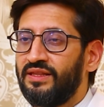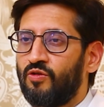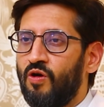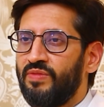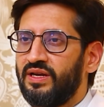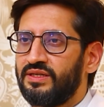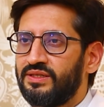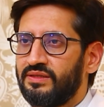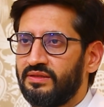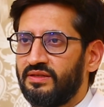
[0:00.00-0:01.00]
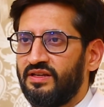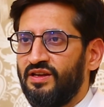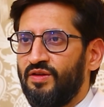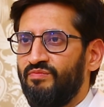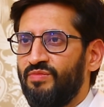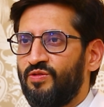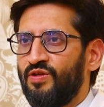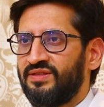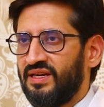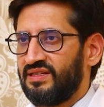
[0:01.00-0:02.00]
the combination?
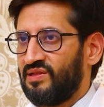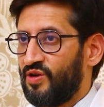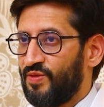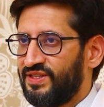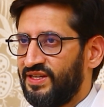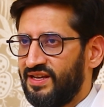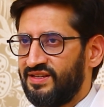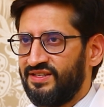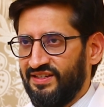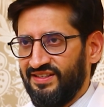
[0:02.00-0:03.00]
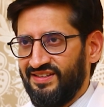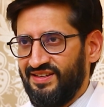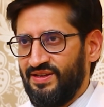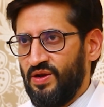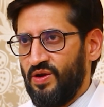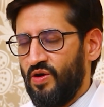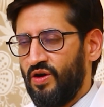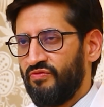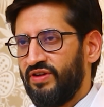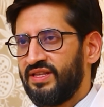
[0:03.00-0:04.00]
Because there is a lot of synergy.
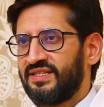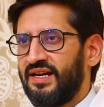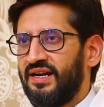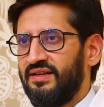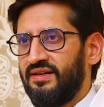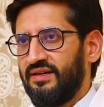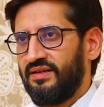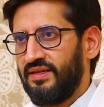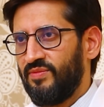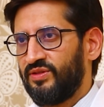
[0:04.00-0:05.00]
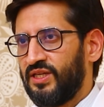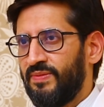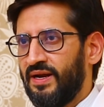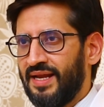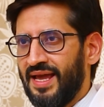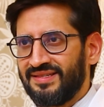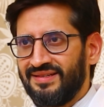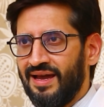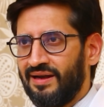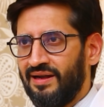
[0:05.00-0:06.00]
On one side, chemotherapy attacks
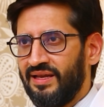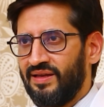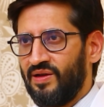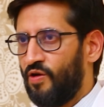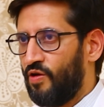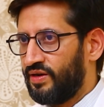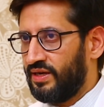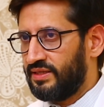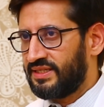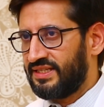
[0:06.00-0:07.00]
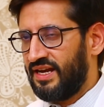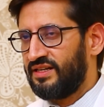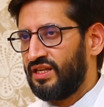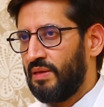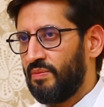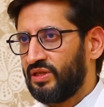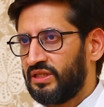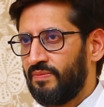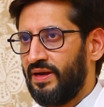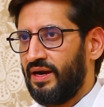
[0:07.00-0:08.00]
directly. On other side, the
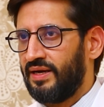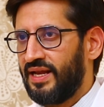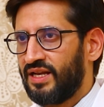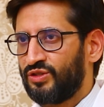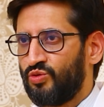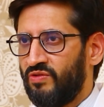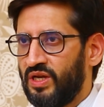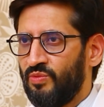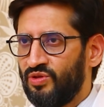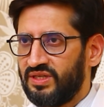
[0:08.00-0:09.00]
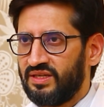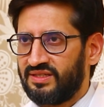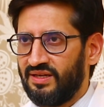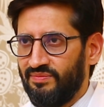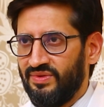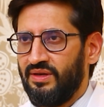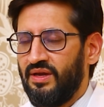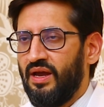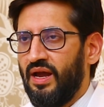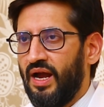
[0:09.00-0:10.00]
immunotherapy attacks through our immune system.
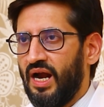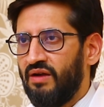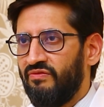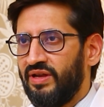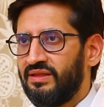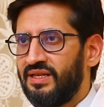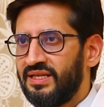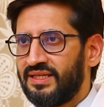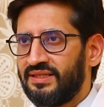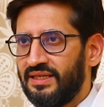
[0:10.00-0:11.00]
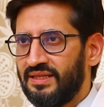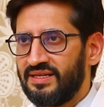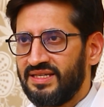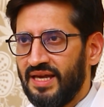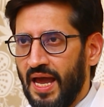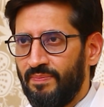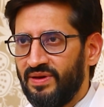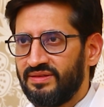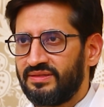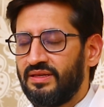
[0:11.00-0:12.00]
And when this synergy
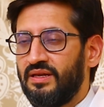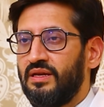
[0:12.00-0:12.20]
happens,